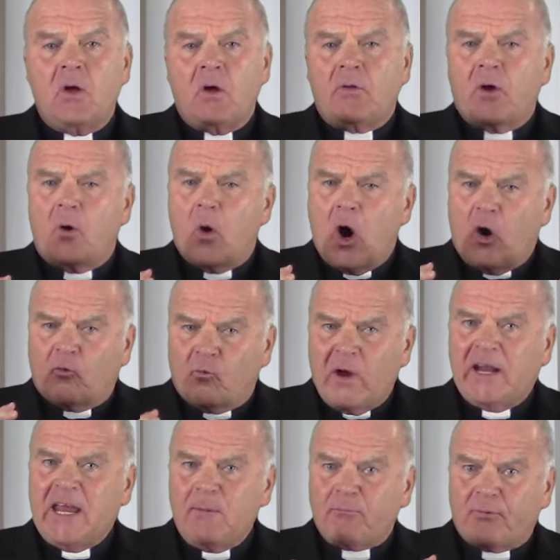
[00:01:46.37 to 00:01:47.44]
though
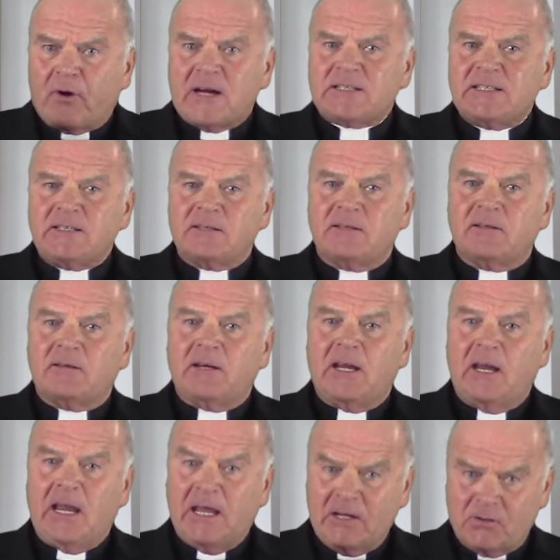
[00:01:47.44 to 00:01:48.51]
already present
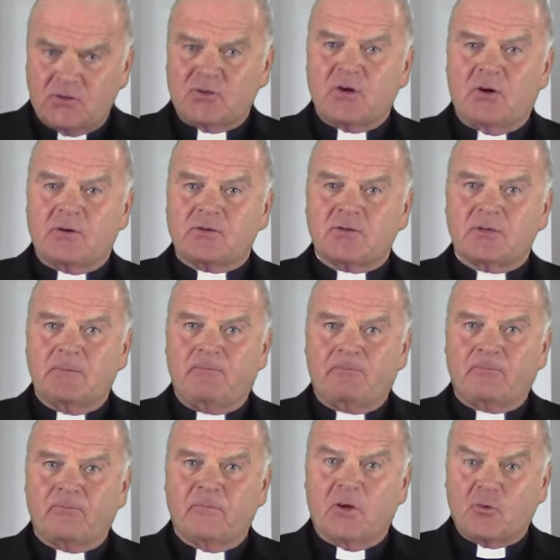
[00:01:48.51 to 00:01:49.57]
in his church,
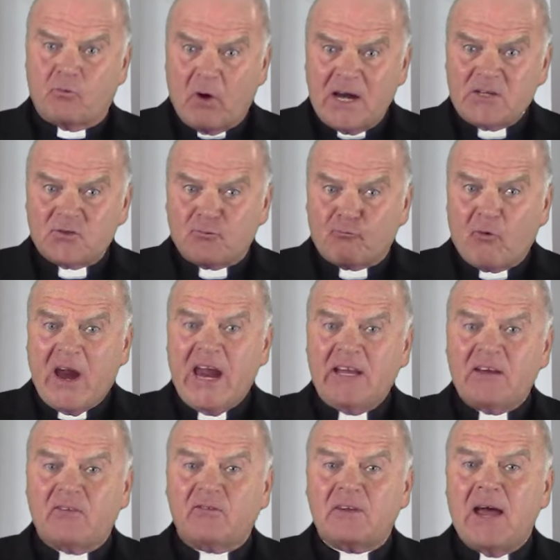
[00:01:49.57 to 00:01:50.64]
Christ's
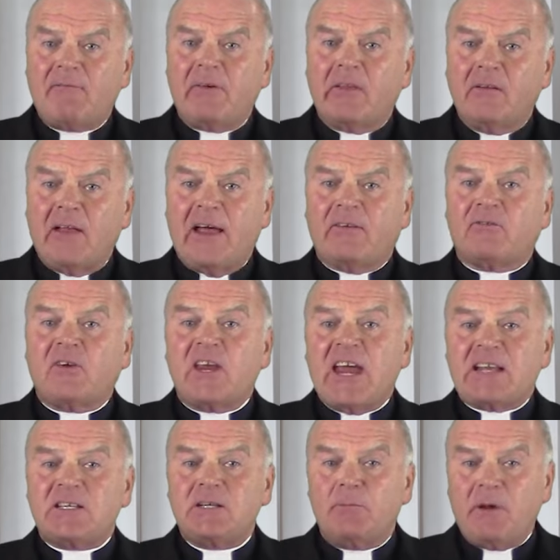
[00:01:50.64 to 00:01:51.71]
reign is nevertheless
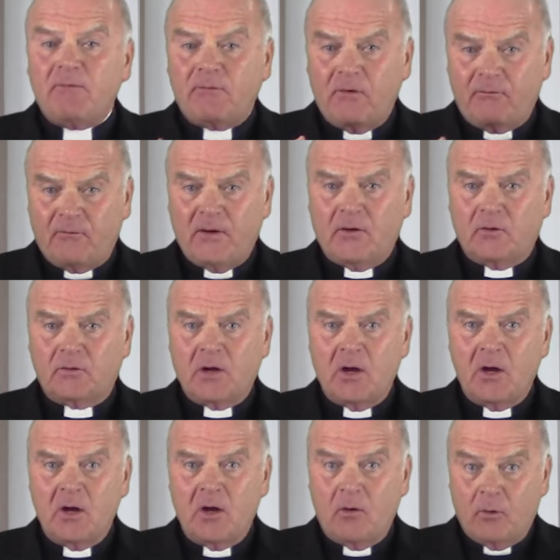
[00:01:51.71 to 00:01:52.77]
yet to be fulfilled
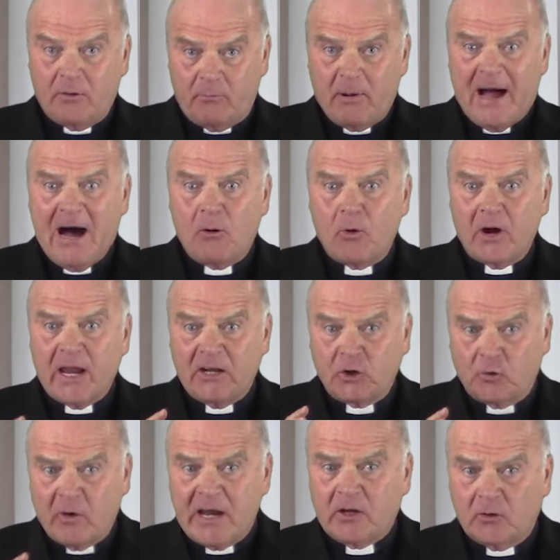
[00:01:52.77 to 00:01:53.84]
with power
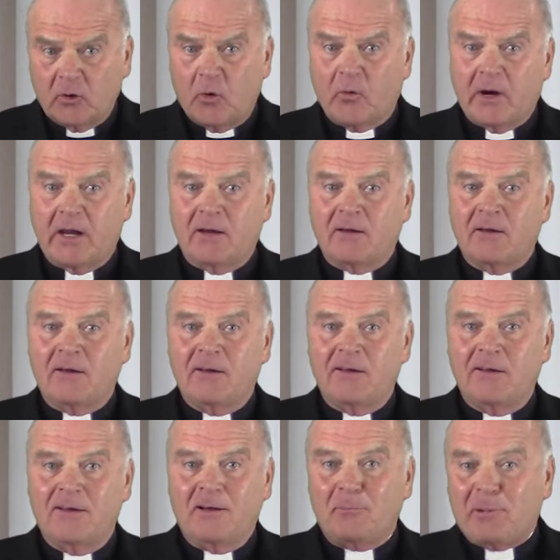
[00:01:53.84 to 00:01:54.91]
and great glory
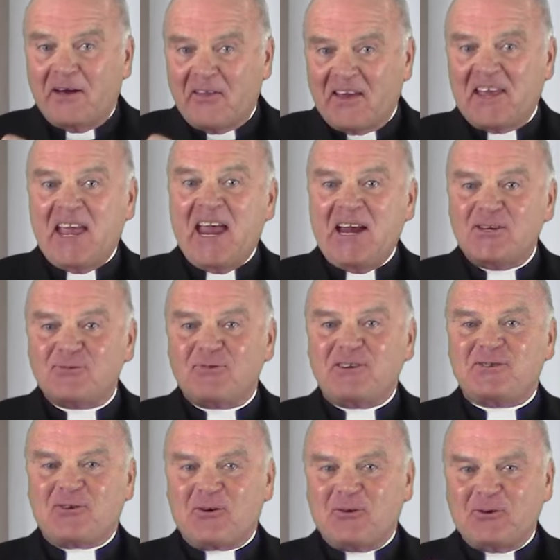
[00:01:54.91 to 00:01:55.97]
by the king's
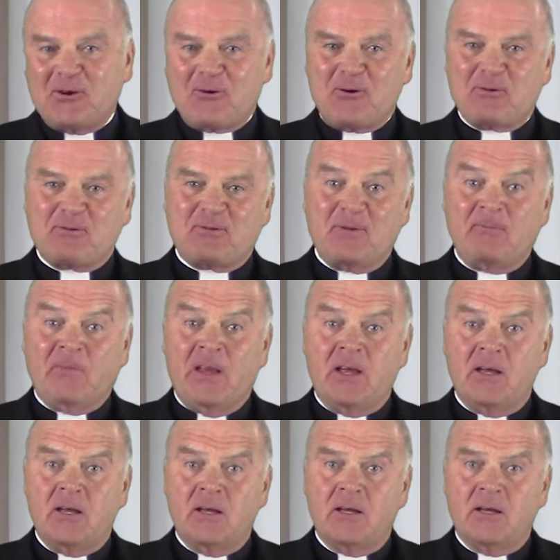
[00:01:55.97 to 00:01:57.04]
return to earth.
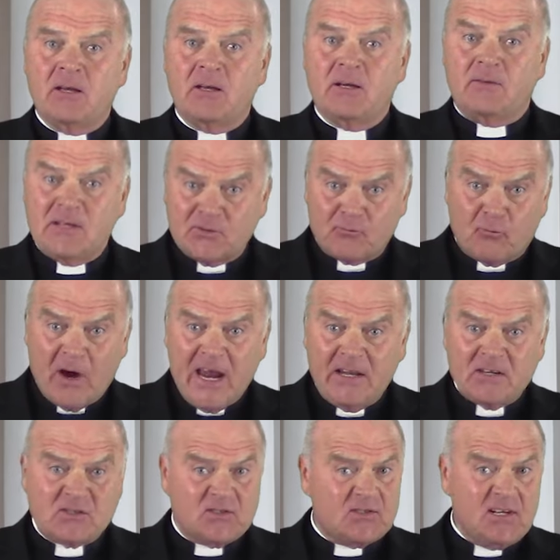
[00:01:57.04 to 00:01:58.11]
This
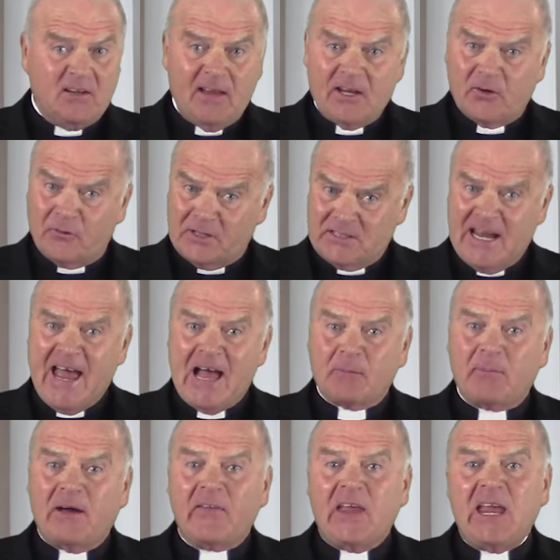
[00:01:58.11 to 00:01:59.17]
reign is still under
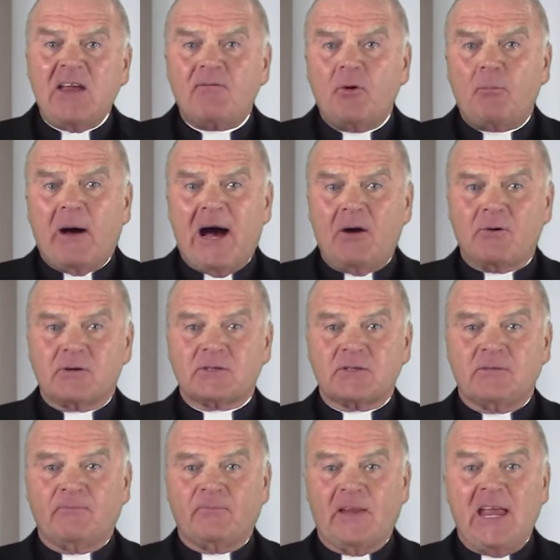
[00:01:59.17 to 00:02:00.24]
attack by the evil
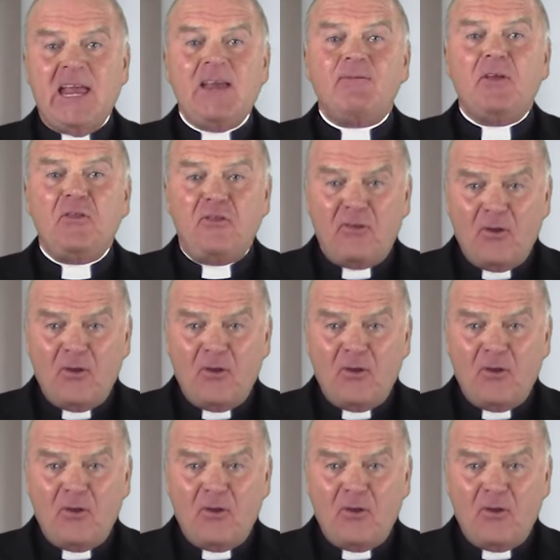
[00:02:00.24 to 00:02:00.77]
powers, even